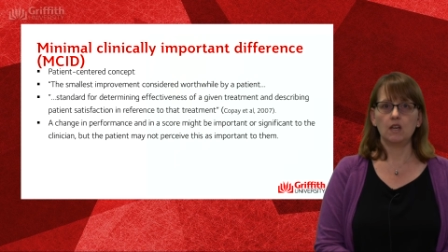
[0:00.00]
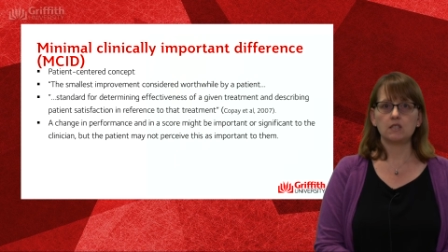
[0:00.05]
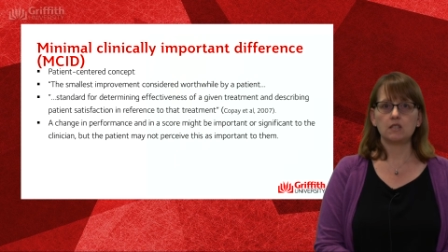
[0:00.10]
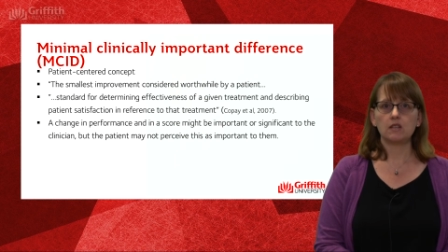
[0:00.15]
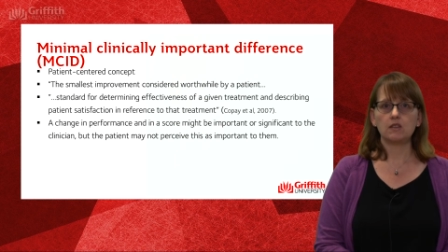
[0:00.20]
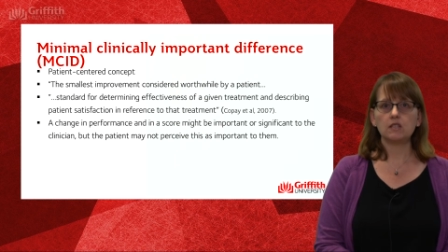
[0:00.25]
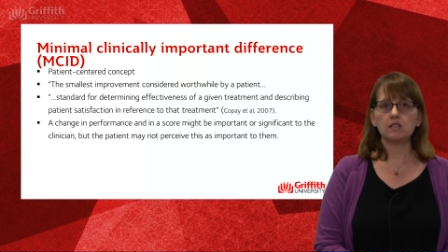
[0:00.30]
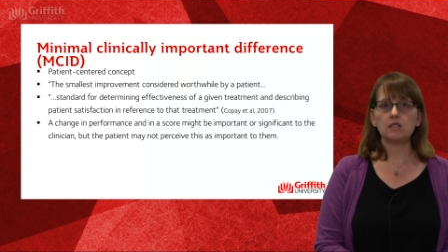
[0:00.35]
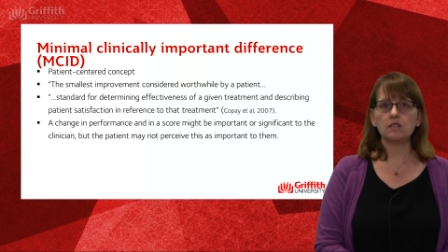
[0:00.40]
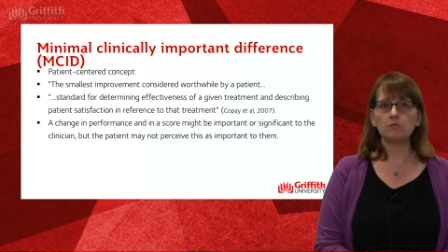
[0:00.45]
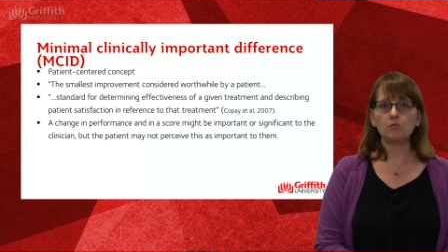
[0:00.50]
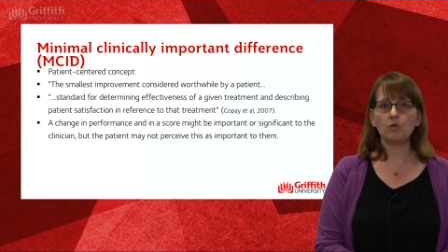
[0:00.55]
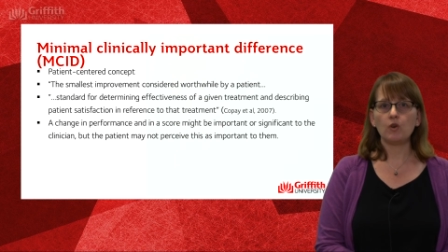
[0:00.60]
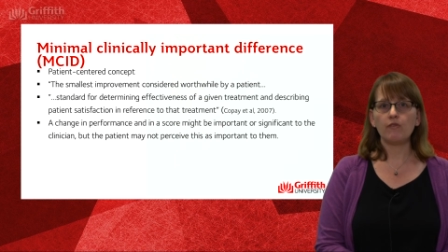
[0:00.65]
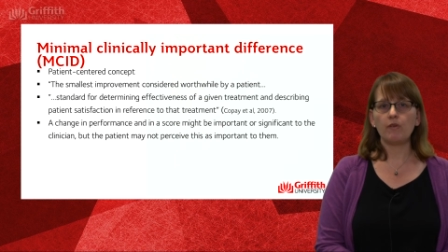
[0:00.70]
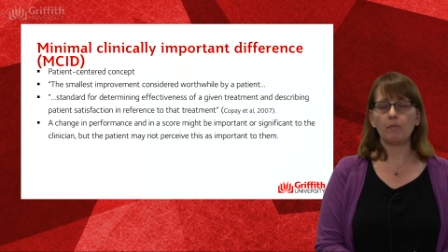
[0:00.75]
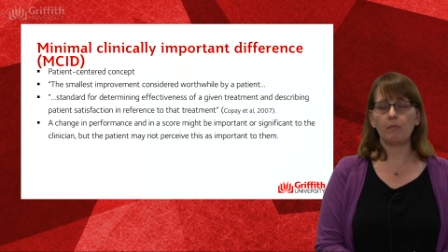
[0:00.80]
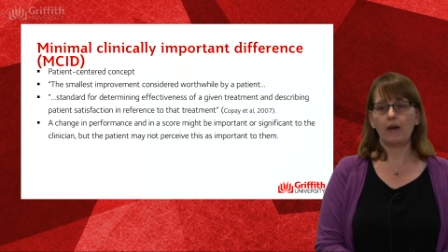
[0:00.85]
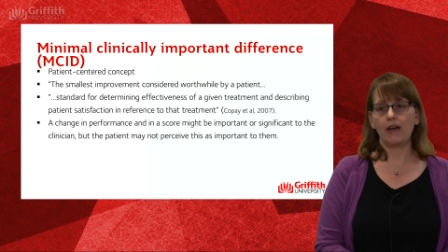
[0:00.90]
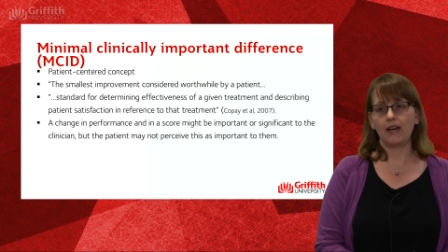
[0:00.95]
So this is more of
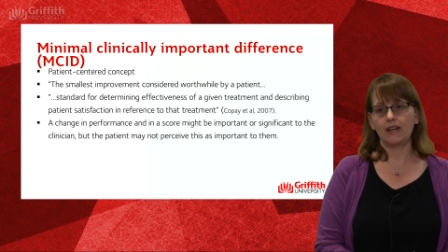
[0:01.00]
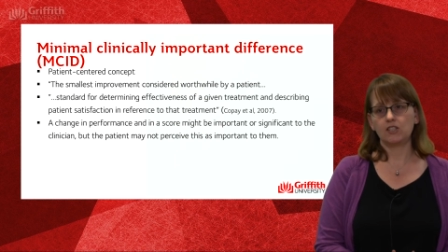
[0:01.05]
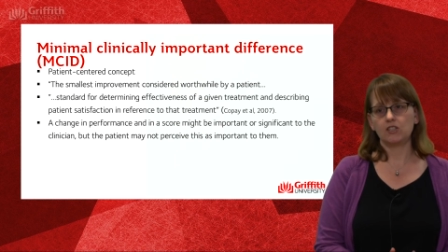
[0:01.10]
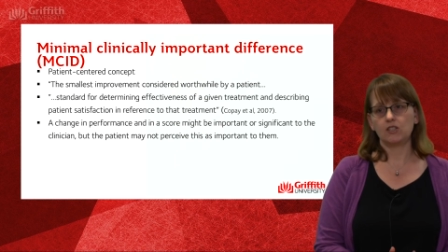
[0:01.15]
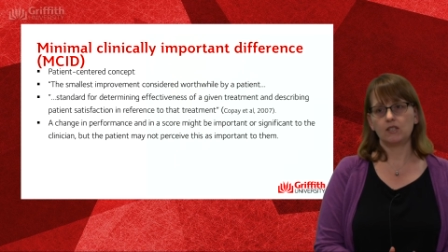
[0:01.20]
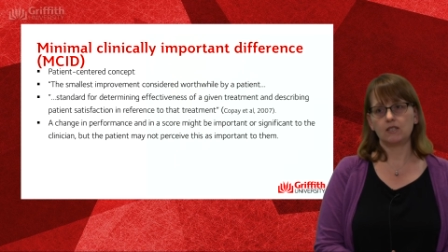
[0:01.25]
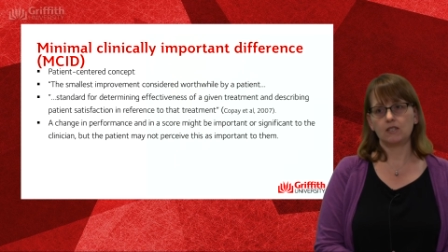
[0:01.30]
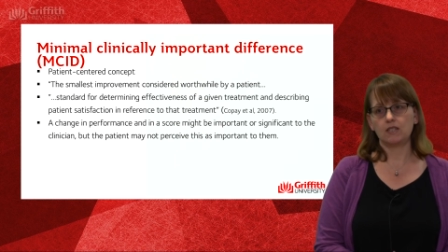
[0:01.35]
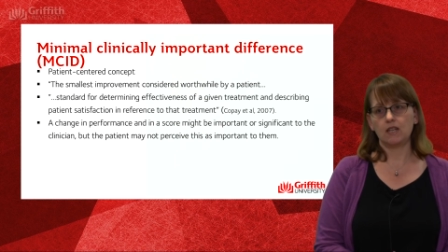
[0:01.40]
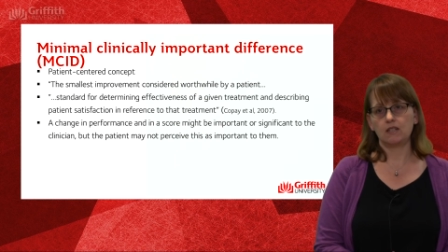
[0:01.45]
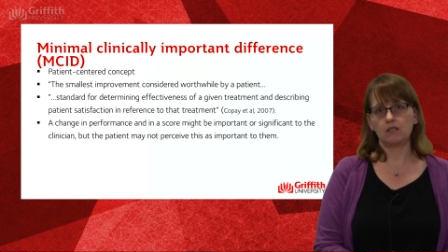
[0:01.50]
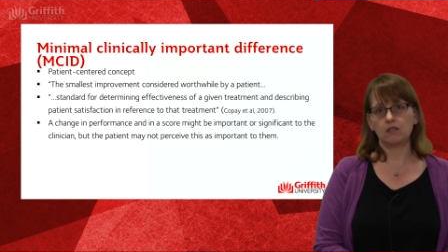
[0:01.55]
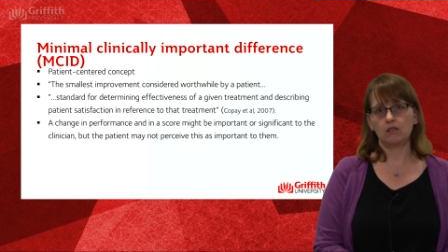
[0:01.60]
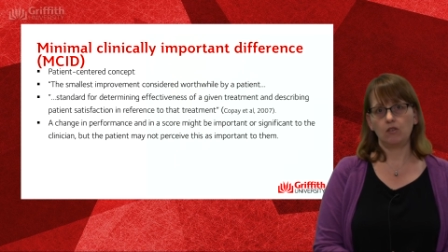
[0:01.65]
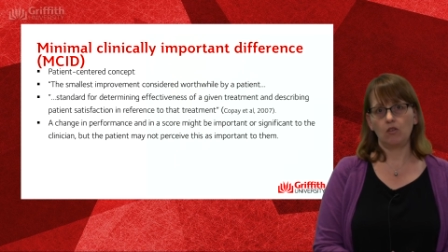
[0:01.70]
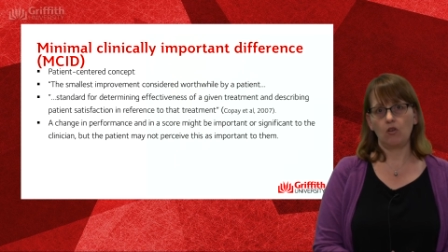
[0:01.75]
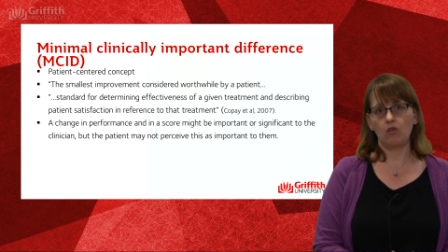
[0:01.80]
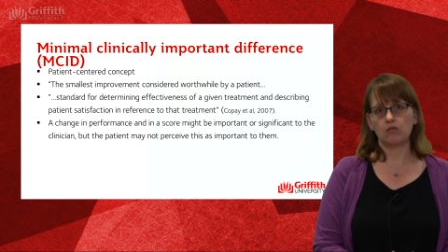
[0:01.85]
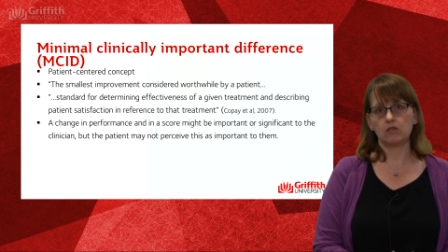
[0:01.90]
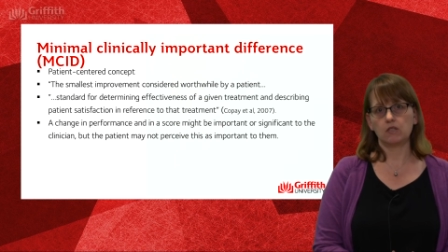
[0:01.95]
a patient-centred
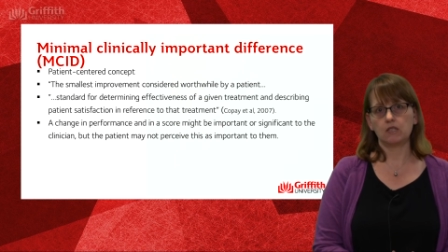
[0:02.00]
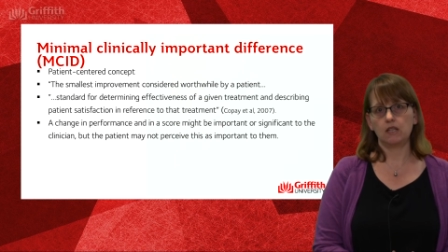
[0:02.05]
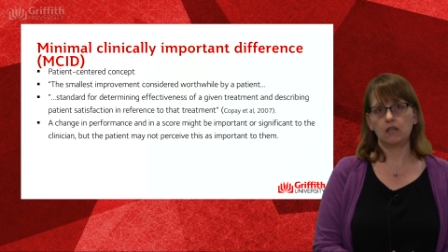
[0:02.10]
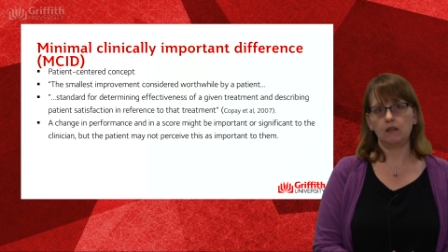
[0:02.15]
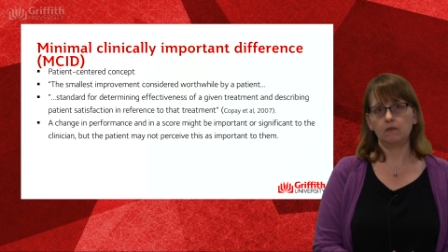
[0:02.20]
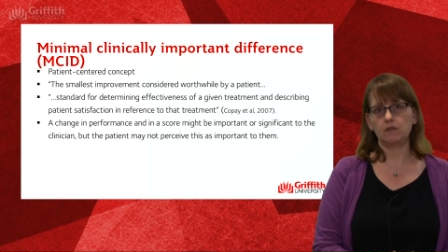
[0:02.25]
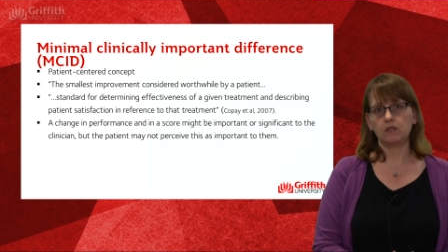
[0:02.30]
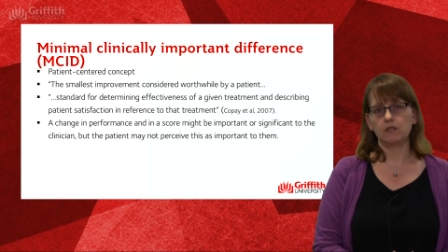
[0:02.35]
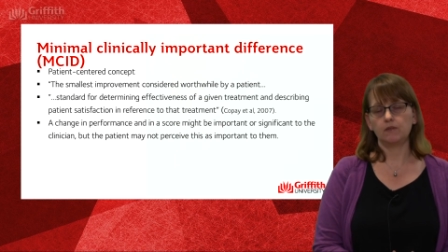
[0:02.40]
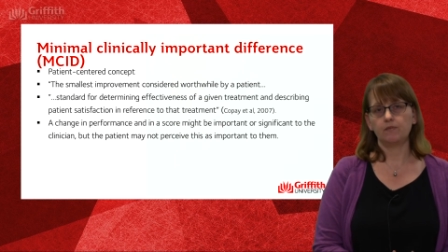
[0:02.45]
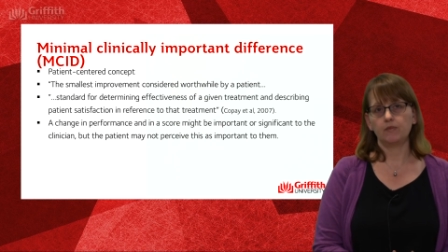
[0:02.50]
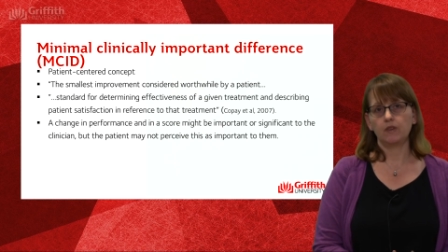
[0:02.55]
concept.